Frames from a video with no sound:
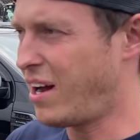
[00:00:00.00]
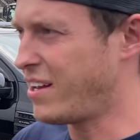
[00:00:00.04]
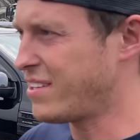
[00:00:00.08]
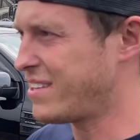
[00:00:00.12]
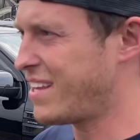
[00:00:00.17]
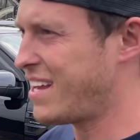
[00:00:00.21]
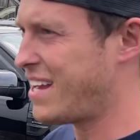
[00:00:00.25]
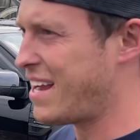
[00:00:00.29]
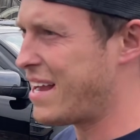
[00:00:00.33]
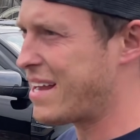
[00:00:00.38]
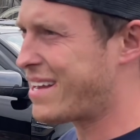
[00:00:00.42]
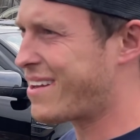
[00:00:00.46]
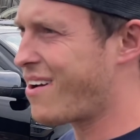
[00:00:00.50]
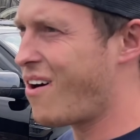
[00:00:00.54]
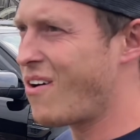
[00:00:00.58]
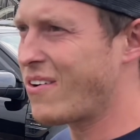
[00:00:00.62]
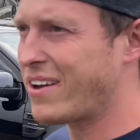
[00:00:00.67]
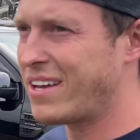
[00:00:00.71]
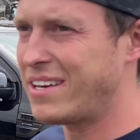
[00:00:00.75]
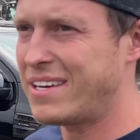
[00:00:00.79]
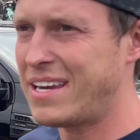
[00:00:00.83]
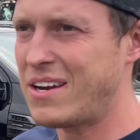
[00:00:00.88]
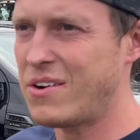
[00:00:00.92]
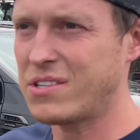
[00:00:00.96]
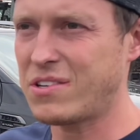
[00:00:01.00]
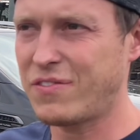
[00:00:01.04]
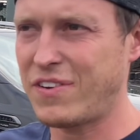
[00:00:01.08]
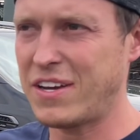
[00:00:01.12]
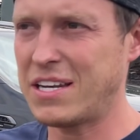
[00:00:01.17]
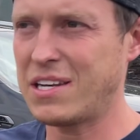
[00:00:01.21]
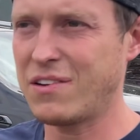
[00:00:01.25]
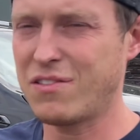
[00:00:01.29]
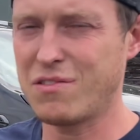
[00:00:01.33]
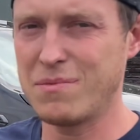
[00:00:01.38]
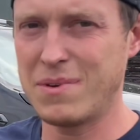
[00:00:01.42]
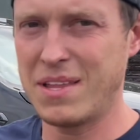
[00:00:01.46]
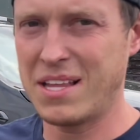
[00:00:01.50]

It can't get near a Defender for me.